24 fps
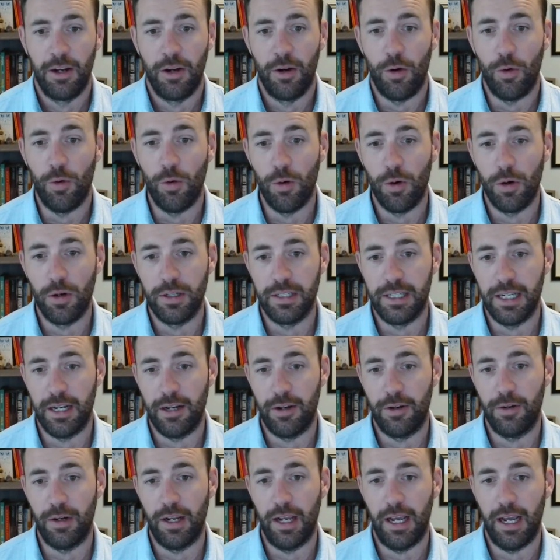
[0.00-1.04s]
or
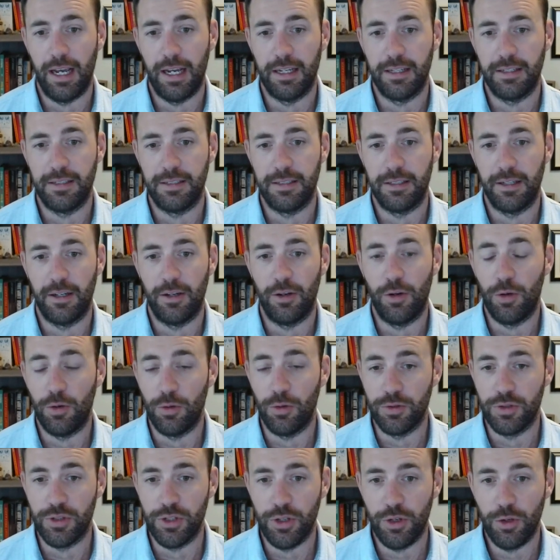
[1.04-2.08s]
down at
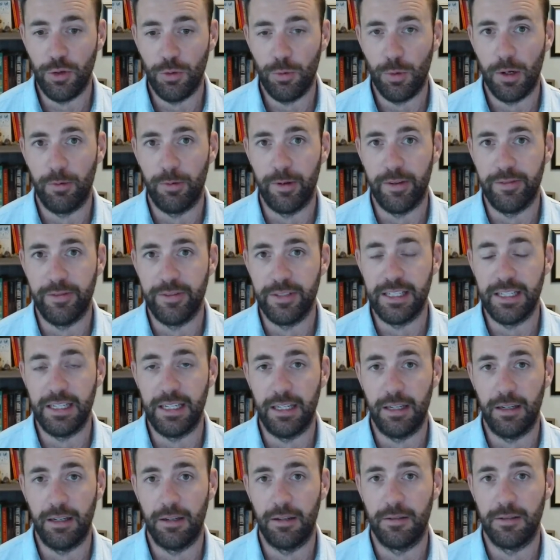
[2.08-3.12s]
hole 2 where we've
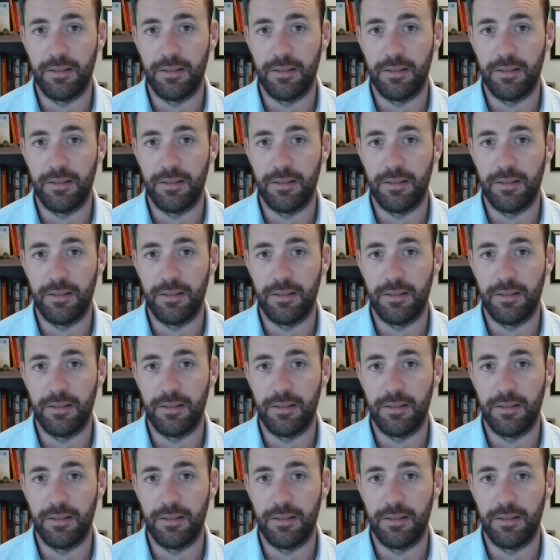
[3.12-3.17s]
seen